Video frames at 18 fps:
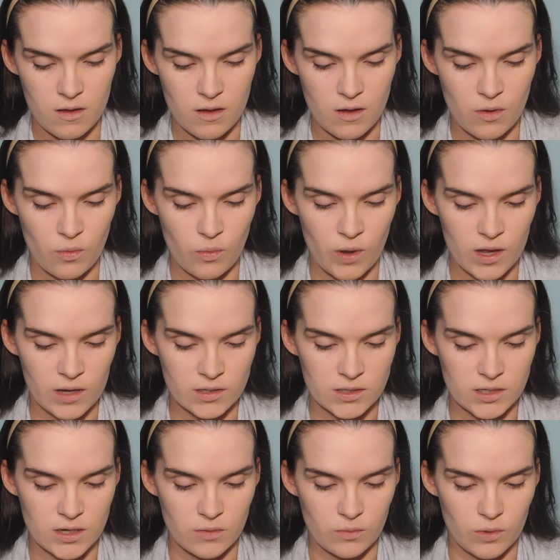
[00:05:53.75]
a
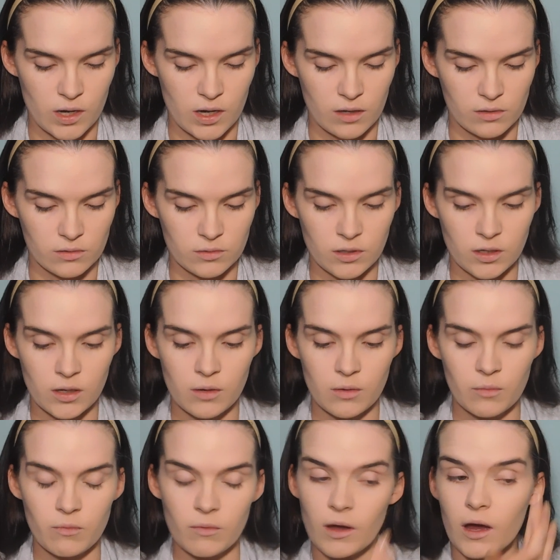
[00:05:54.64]
Wet n Wild
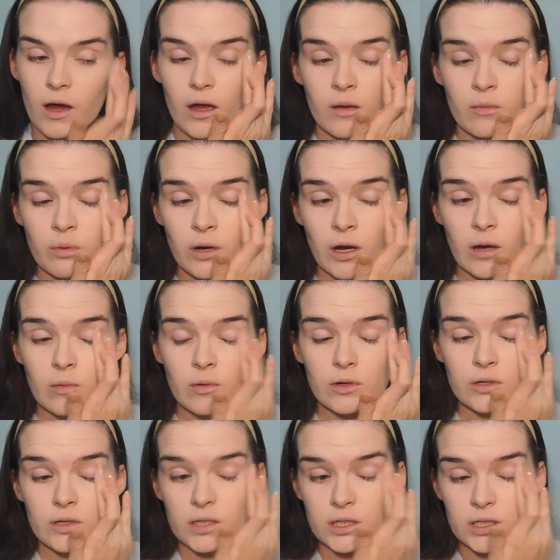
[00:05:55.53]
eye
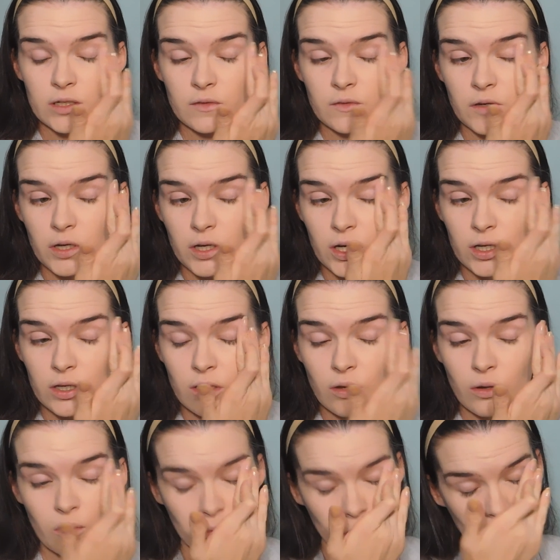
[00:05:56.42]
primer, so I just figured I'd
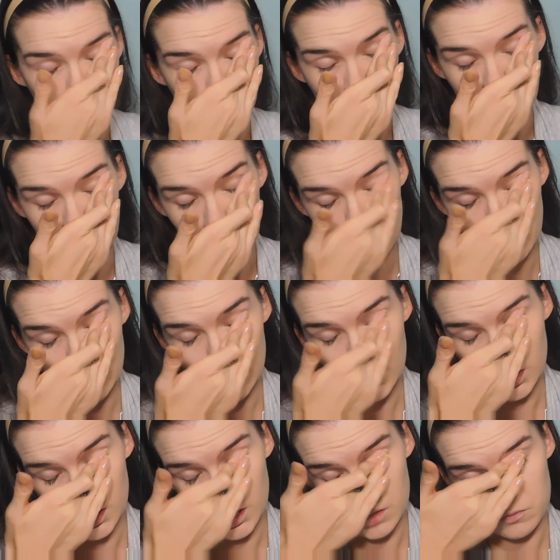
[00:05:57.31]
go
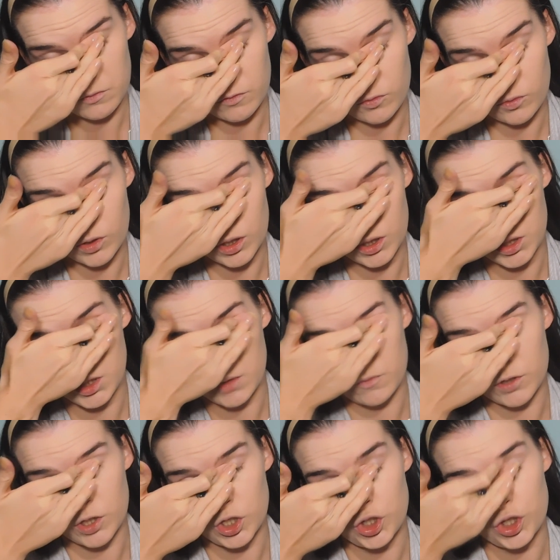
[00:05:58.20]
give everyone an
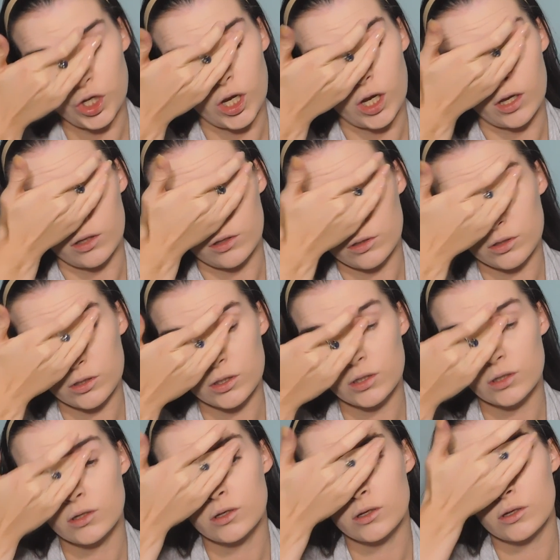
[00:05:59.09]
even
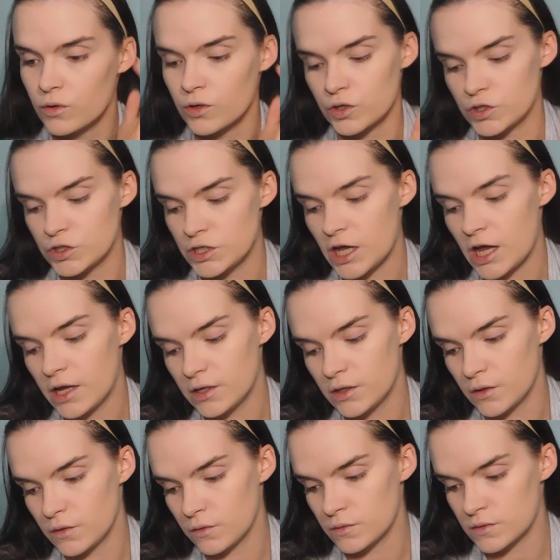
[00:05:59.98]
chance. For
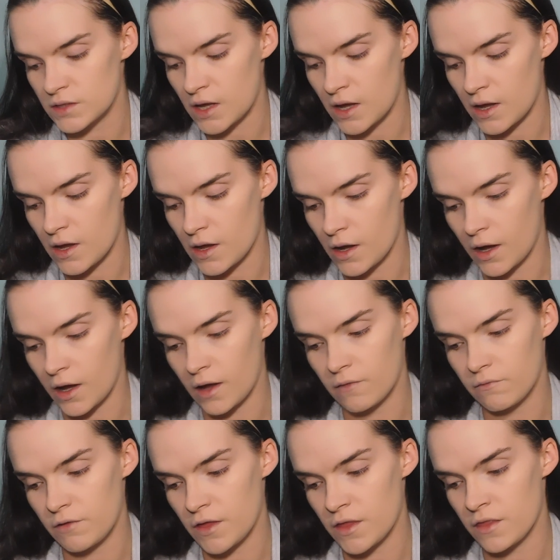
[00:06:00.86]
shadows, I
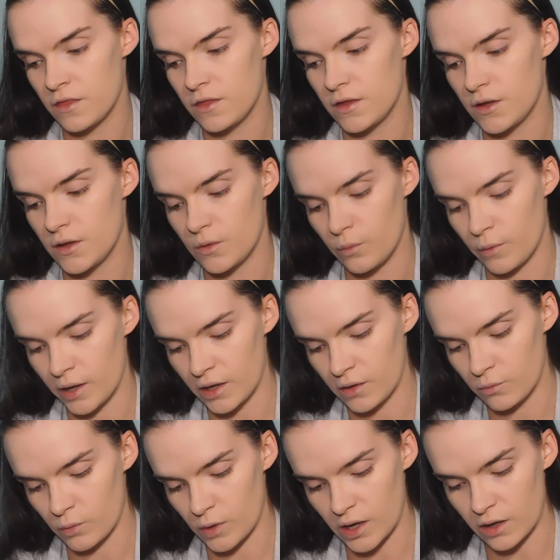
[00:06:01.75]
have the Wet
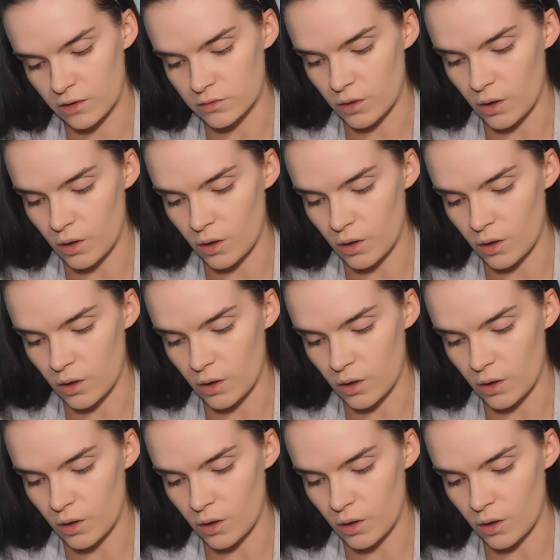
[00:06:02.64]
n Wild